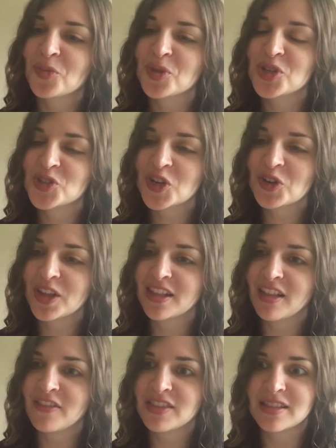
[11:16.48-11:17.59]
But in general, I
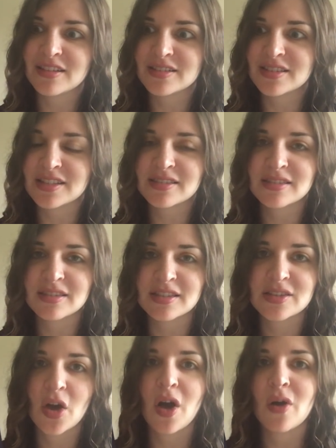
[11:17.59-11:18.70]
love that there's this
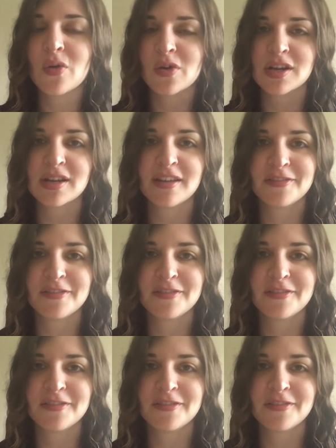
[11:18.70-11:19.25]
cohort